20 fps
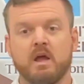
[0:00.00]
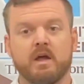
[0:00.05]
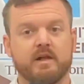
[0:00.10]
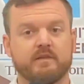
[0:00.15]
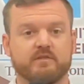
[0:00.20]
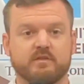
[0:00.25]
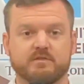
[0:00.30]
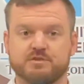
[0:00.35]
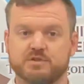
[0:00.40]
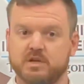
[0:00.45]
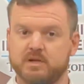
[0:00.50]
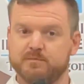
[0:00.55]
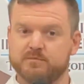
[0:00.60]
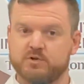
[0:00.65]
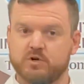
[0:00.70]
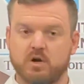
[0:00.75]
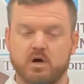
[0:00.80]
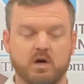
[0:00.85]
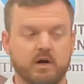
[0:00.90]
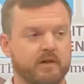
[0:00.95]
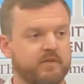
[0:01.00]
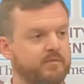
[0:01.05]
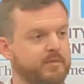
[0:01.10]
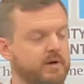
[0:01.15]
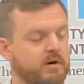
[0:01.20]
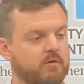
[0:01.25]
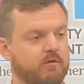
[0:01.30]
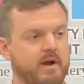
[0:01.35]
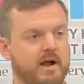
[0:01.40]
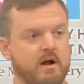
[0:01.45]
It's a cheap drug. It's
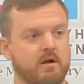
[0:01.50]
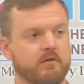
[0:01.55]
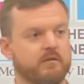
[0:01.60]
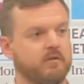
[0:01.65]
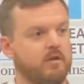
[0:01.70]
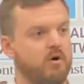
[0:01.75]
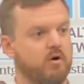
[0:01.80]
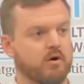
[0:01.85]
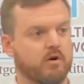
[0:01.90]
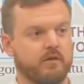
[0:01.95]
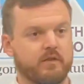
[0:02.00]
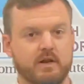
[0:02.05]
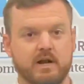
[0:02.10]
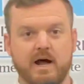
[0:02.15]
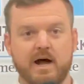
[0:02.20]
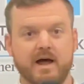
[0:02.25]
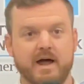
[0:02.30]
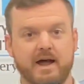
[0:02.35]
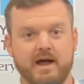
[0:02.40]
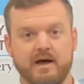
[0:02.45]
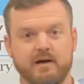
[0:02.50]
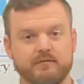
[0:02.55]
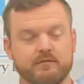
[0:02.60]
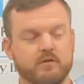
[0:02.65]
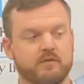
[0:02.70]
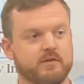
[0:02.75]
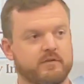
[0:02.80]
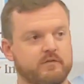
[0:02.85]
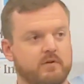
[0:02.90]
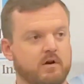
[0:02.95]
been around longer than I have
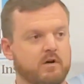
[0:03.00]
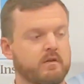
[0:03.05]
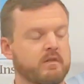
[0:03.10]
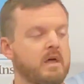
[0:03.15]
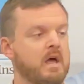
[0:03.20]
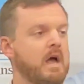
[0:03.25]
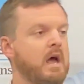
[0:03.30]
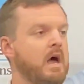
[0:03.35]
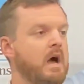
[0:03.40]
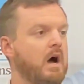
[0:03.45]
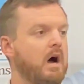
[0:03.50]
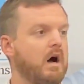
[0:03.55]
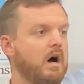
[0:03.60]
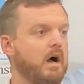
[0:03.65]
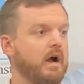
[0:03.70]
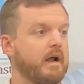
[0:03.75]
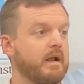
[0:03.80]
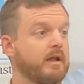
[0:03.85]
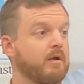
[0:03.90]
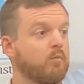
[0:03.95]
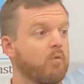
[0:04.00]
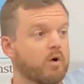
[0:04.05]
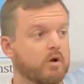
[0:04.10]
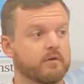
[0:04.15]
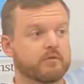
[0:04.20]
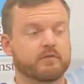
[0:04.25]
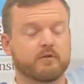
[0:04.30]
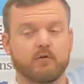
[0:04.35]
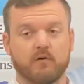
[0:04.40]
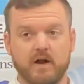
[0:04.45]
on this earth, and it
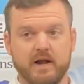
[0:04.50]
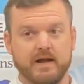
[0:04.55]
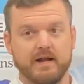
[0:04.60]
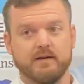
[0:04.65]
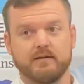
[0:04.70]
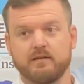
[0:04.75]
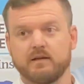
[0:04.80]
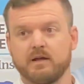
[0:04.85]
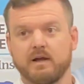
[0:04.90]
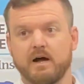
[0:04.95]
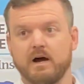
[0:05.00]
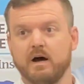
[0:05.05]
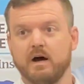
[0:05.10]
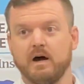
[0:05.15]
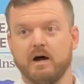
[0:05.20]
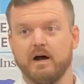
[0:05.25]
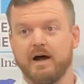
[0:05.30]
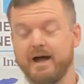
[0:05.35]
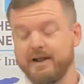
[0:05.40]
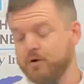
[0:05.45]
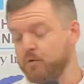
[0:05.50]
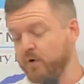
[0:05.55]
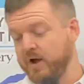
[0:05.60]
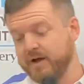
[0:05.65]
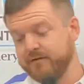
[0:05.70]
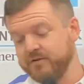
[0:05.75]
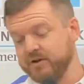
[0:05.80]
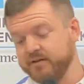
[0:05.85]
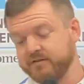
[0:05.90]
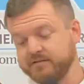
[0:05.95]
works great. I don't
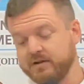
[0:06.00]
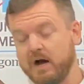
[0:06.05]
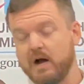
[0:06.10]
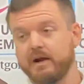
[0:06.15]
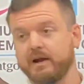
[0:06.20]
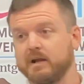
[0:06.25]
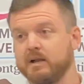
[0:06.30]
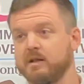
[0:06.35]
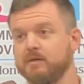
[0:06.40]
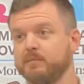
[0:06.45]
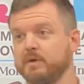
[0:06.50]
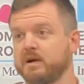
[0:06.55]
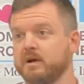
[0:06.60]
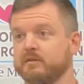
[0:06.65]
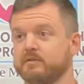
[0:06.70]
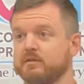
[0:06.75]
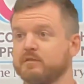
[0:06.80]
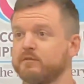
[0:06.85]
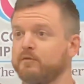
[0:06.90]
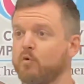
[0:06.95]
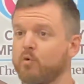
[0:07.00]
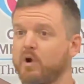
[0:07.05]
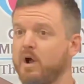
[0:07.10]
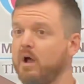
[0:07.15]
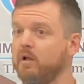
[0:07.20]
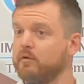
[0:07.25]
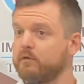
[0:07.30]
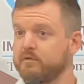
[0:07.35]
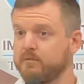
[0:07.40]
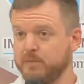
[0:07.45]
have any stock in it because it's
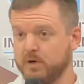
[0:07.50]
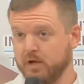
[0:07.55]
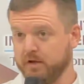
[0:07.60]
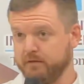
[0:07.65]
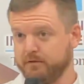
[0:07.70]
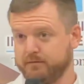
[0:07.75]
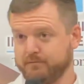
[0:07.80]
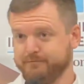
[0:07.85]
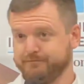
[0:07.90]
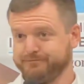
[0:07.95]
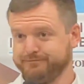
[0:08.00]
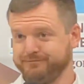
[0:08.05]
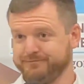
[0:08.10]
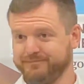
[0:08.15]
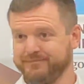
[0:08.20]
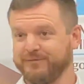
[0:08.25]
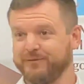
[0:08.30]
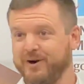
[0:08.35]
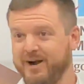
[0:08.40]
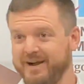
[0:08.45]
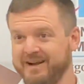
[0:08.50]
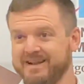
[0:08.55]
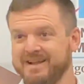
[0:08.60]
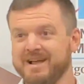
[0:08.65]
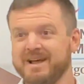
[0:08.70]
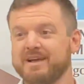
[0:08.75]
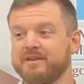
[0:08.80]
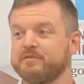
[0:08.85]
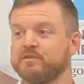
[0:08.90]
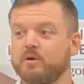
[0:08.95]
$4 a month, right?
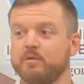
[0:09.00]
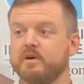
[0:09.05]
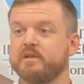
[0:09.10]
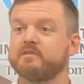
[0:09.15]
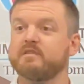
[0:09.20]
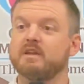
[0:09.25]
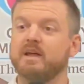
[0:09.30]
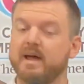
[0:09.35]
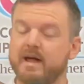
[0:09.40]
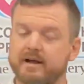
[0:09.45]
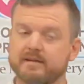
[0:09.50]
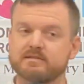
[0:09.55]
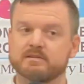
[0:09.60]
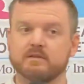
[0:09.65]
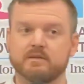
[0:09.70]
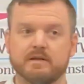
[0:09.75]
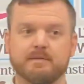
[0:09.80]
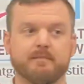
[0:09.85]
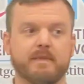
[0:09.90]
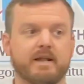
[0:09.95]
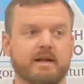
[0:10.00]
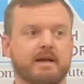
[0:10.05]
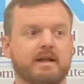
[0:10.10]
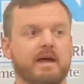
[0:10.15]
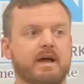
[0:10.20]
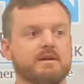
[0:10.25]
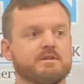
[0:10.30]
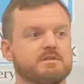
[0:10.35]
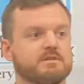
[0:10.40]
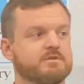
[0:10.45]
So it's an excellent
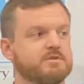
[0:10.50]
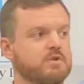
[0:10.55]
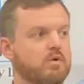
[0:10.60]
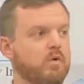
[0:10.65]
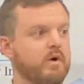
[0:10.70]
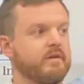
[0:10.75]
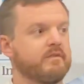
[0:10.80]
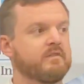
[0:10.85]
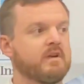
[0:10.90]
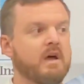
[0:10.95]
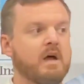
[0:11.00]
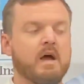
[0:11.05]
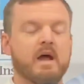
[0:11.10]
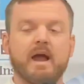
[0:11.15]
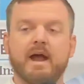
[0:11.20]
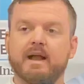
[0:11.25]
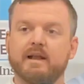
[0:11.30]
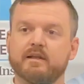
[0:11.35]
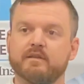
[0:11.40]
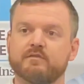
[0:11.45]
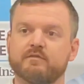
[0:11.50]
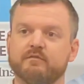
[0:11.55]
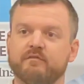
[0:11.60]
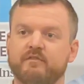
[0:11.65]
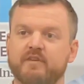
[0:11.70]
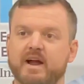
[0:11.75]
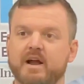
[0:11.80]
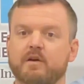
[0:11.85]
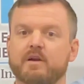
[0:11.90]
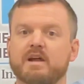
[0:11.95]
medication choice, and it's
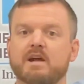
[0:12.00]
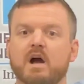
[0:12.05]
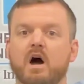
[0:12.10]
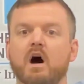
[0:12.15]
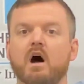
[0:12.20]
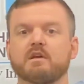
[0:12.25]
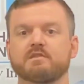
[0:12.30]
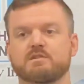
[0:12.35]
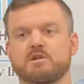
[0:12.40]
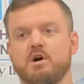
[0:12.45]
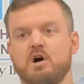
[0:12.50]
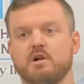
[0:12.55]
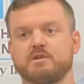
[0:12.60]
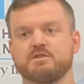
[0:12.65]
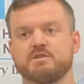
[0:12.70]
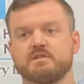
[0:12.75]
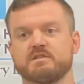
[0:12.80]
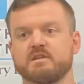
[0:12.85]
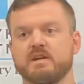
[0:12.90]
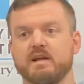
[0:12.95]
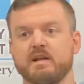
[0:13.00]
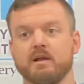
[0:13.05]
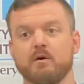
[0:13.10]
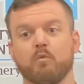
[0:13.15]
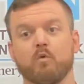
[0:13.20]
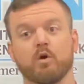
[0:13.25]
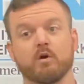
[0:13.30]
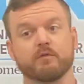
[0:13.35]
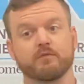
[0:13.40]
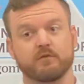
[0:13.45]
very cost conscious, and
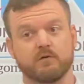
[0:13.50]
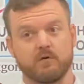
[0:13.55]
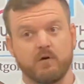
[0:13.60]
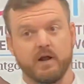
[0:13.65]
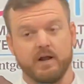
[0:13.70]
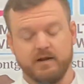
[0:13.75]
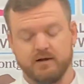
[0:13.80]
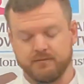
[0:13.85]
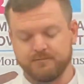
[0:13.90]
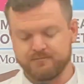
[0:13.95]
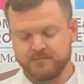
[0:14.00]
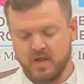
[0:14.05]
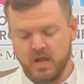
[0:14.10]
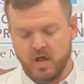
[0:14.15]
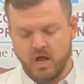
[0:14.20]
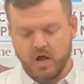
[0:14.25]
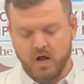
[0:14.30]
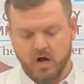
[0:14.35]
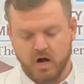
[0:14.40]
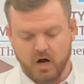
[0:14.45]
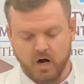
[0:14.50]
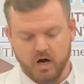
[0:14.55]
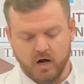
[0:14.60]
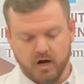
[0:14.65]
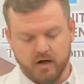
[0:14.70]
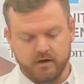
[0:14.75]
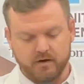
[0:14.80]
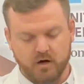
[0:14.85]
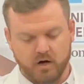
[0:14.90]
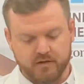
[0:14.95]
it works great.
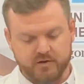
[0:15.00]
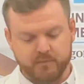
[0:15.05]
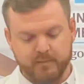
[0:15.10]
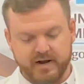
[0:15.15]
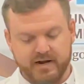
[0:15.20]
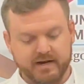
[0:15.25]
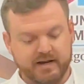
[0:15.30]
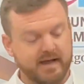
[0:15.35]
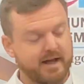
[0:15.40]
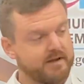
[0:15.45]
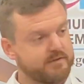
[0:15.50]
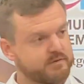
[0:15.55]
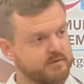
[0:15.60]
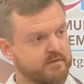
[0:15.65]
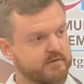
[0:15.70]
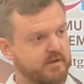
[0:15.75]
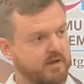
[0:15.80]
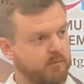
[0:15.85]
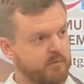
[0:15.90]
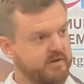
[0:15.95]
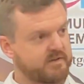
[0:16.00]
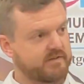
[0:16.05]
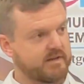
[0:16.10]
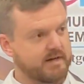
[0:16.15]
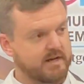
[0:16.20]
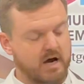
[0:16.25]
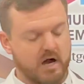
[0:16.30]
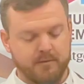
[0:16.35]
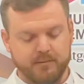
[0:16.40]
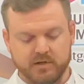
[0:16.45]
Other medications that we
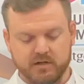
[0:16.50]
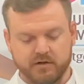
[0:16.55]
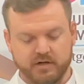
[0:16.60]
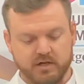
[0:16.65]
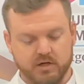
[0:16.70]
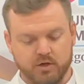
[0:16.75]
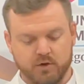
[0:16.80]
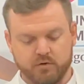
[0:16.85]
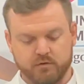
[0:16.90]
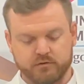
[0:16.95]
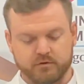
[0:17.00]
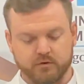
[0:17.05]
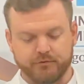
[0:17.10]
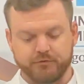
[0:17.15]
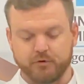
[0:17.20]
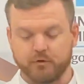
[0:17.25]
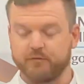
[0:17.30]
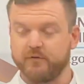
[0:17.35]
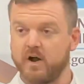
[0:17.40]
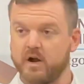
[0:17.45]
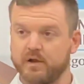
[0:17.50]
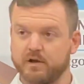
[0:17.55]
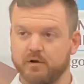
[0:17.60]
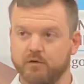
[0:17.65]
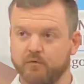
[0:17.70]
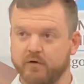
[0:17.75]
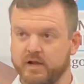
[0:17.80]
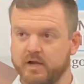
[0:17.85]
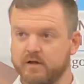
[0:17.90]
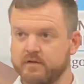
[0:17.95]
see commonly used are
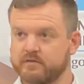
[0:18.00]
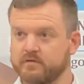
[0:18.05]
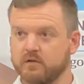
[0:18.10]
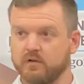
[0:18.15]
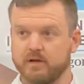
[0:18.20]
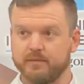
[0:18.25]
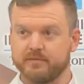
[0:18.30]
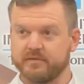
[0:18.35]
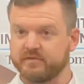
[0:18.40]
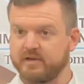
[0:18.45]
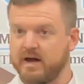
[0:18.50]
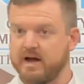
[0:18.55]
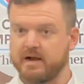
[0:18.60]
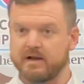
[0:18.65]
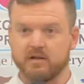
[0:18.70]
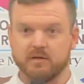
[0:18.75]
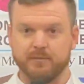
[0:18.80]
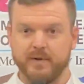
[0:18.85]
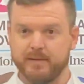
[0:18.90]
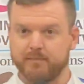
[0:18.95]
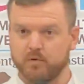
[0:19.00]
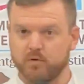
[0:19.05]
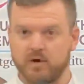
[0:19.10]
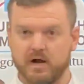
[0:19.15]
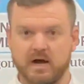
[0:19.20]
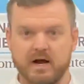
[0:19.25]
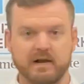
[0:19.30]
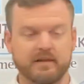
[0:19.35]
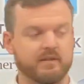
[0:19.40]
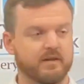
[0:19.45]
sulfonylureas, glipizide,
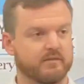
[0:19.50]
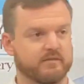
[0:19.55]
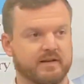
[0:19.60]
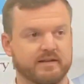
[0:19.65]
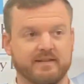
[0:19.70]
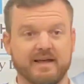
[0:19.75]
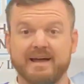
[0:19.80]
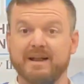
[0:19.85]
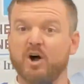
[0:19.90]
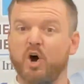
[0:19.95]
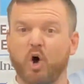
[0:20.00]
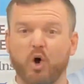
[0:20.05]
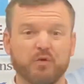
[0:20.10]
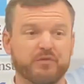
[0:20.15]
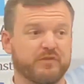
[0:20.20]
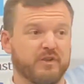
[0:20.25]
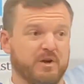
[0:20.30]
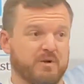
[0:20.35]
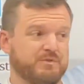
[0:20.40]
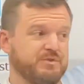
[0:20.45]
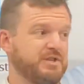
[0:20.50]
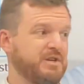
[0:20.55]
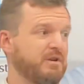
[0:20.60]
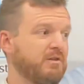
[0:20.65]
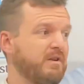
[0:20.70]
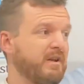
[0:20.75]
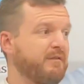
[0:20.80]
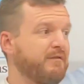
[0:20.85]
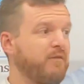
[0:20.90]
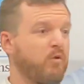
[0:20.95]
glimepiride, things like that, also
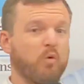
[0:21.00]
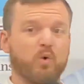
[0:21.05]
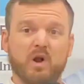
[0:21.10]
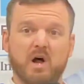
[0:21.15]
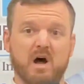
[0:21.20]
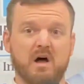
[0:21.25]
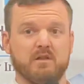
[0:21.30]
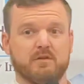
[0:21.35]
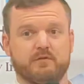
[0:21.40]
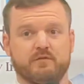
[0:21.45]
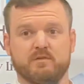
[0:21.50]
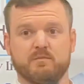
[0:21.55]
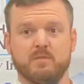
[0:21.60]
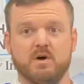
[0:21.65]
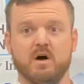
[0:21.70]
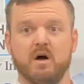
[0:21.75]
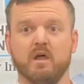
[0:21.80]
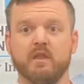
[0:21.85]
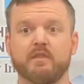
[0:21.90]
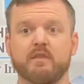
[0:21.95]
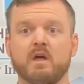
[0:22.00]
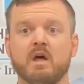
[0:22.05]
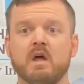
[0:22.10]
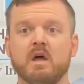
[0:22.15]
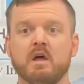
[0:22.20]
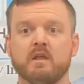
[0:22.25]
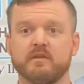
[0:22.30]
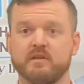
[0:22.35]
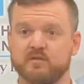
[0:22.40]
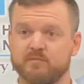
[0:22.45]
generally $4 a month.
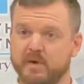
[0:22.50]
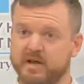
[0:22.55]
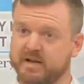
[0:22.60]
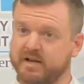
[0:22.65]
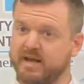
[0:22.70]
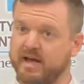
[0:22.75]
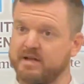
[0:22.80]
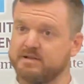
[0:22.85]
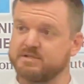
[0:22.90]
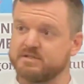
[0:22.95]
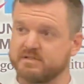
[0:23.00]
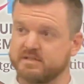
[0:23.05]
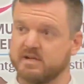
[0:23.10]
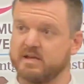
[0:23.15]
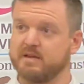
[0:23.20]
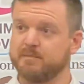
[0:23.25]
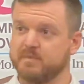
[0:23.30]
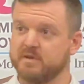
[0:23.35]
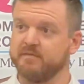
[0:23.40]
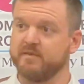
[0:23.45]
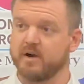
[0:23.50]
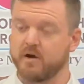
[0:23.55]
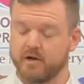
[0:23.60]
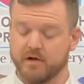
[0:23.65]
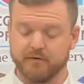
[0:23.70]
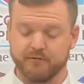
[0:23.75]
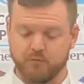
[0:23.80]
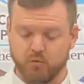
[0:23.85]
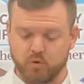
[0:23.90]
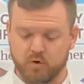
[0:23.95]
These medications can be
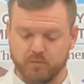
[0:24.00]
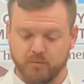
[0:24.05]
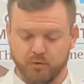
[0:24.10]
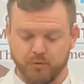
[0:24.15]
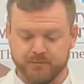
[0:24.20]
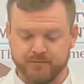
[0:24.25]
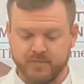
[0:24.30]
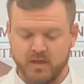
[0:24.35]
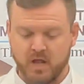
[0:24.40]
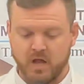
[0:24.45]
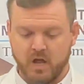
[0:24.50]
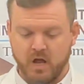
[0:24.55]
very affordable.